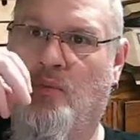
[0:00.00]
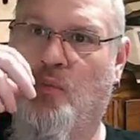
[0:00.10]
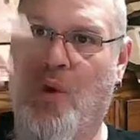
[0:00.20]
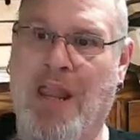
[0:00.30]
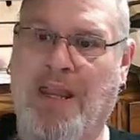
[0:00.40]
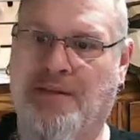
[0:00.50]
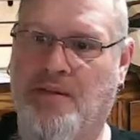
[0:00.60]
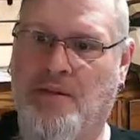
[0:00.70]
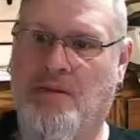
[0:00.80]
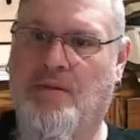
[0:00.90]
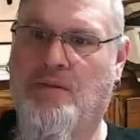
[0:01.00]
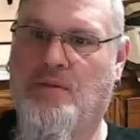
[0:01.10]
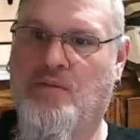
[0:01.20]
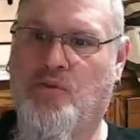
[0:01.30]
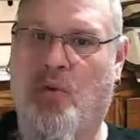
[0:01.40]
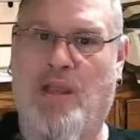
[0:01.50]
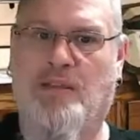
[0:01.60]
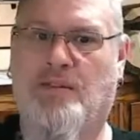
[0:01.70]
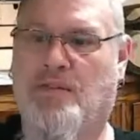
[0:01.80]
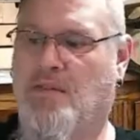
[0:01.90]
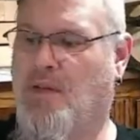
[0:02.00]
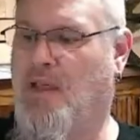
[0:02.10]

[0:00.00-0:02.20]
ranked traits,